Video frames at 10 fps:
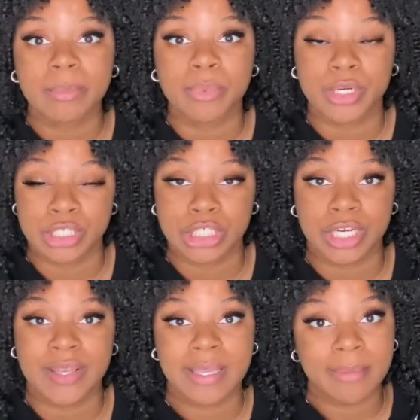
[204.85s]

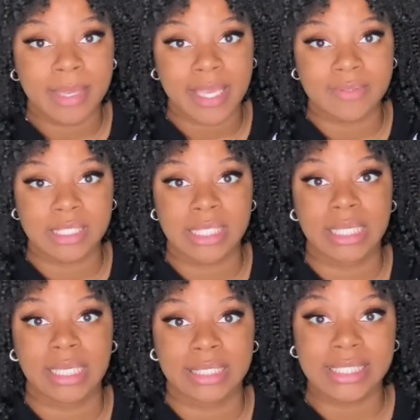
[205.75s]
printer
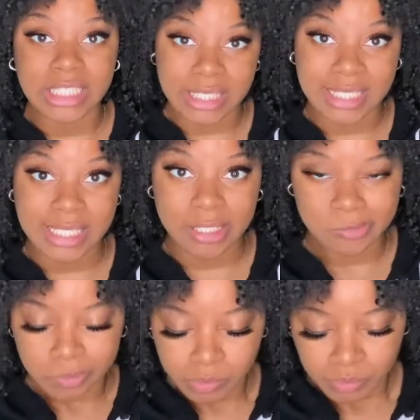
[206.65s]
MFC edition,
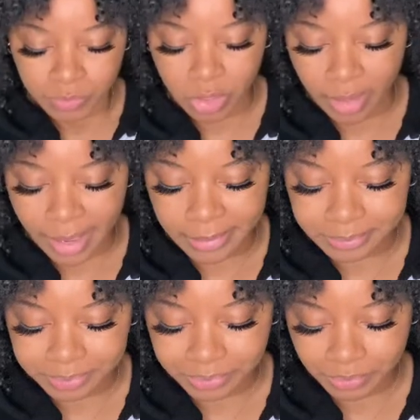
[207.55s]
okay?